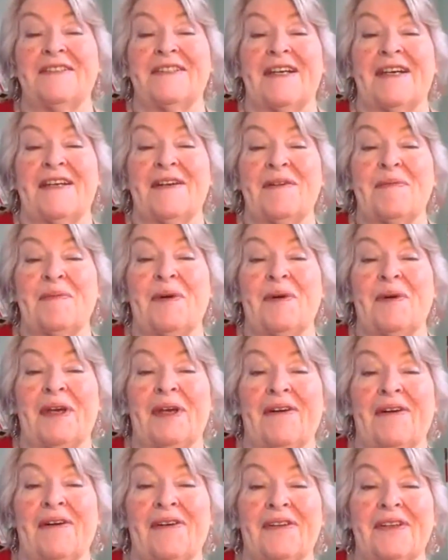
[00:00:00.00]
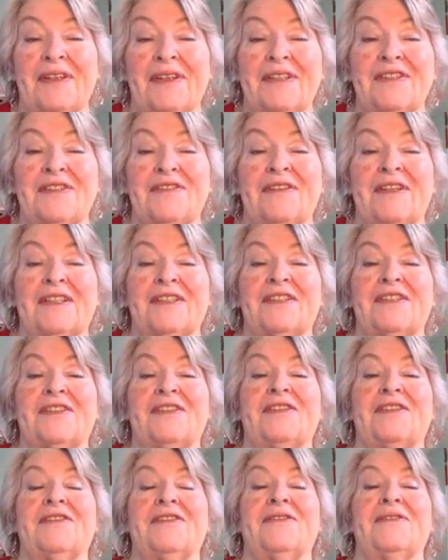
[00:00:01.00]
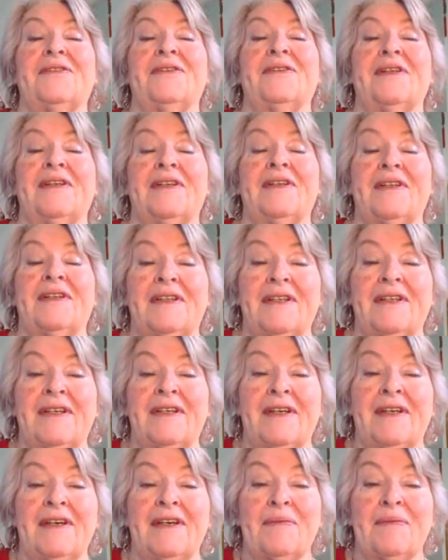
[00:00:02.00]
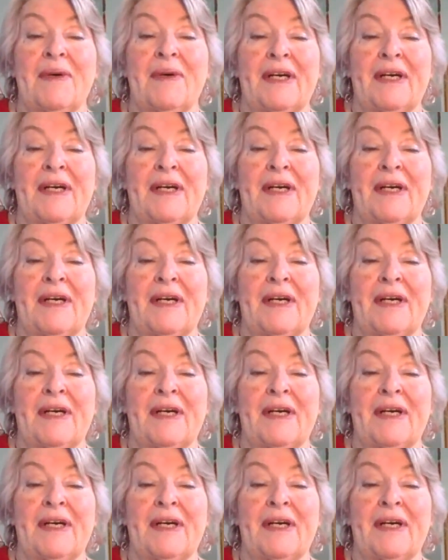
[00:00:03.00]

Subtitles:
that are pulling all these tricks too. Yeah.